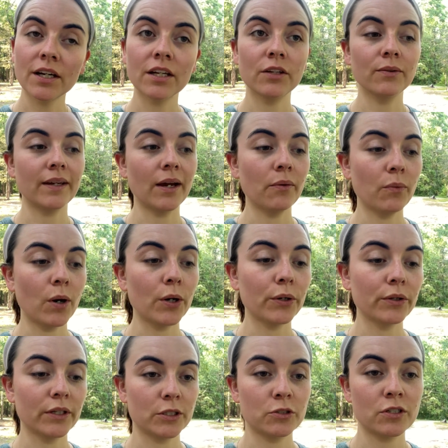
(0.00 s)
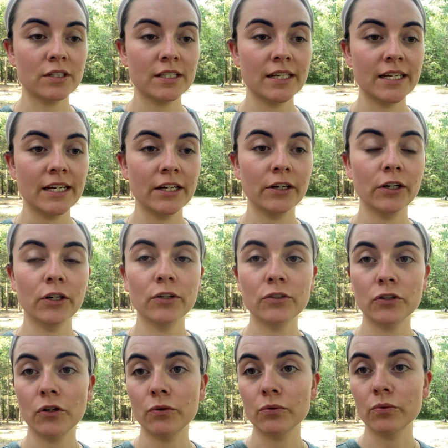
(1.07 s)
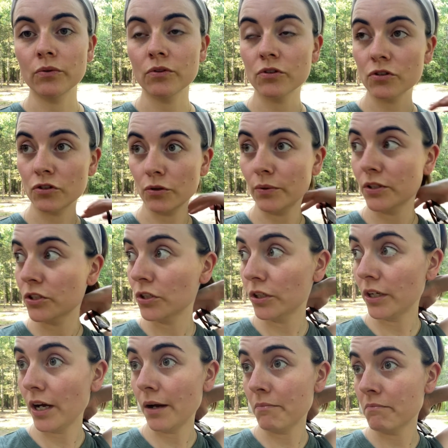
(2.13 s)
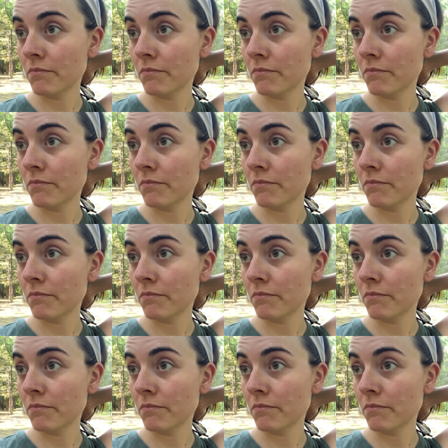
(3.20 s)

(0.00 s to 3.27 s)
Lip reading: You get water, electricity here, no sewage hookup.